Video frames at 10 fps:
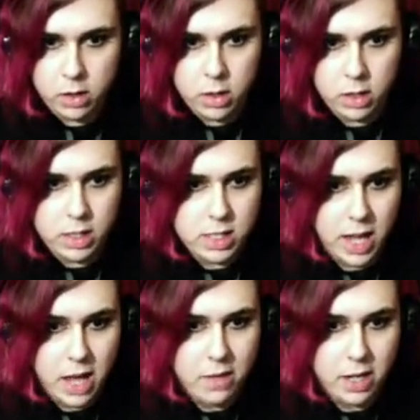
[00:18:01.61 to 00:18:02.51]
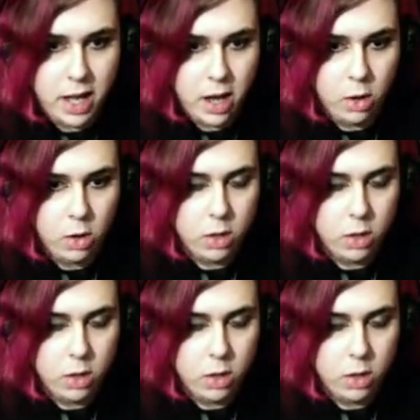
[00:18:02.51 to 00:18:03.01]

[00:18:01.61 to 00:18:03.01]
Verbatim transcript: At least I have it now.